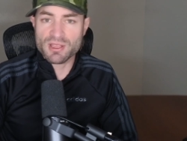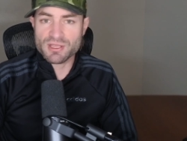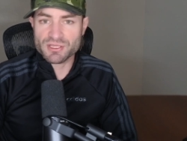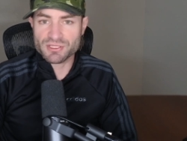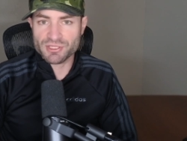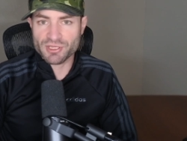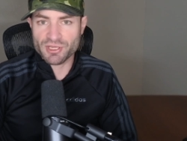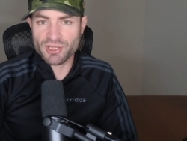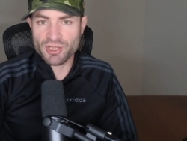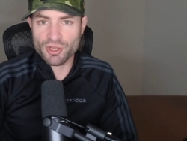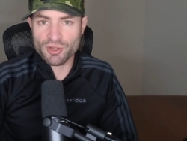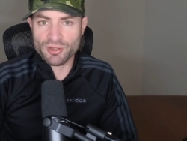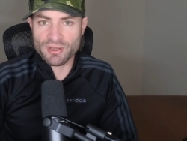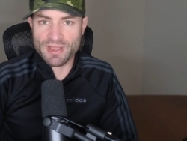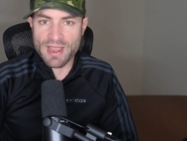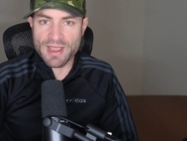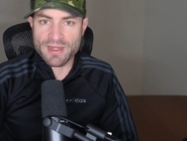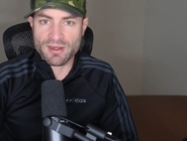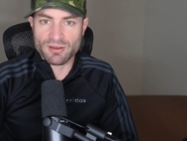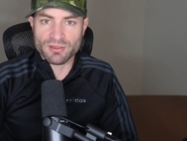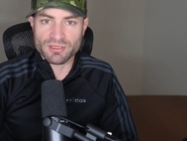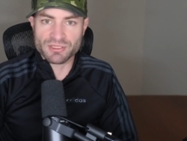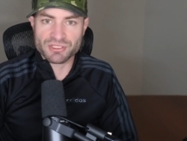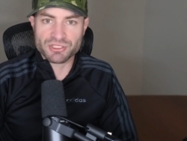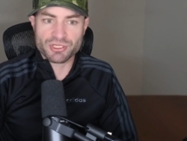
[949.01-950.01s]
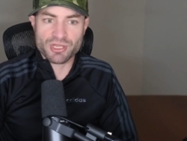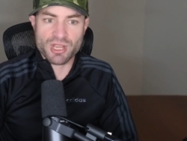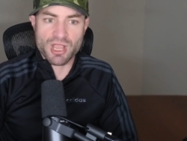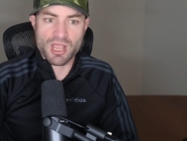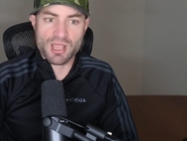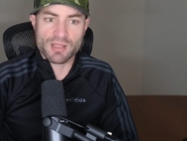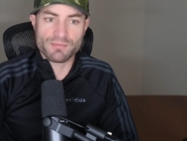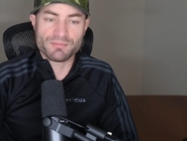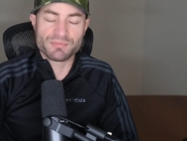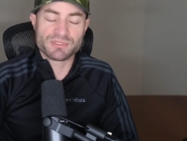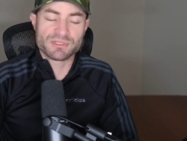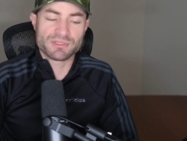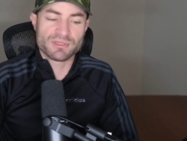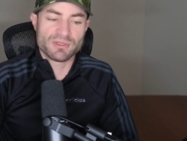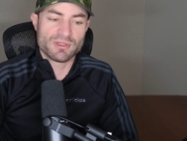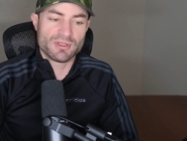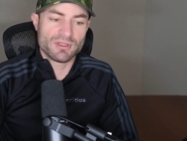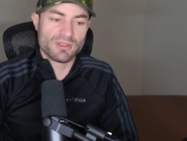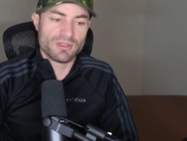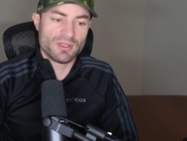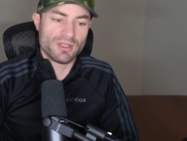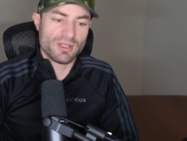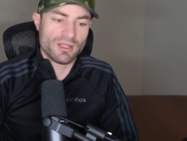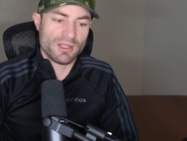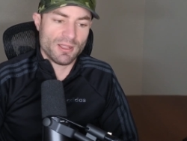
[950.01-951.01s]
security analyst jobs.
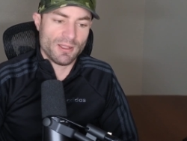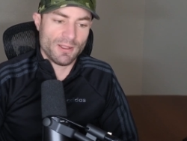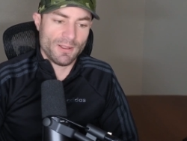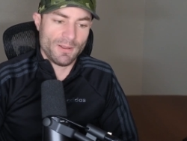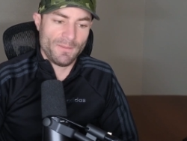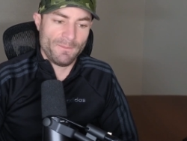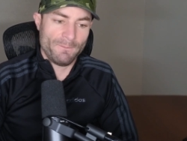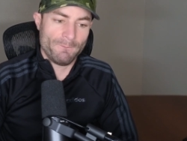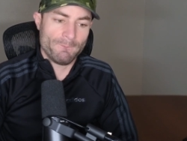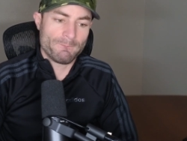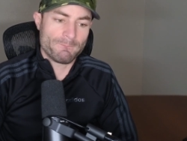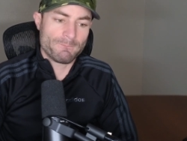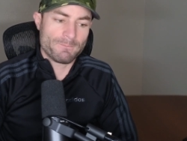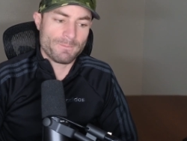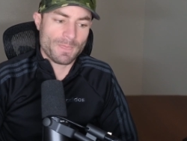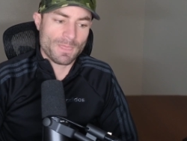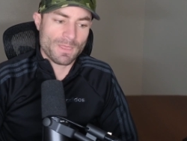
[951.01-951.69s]
Um,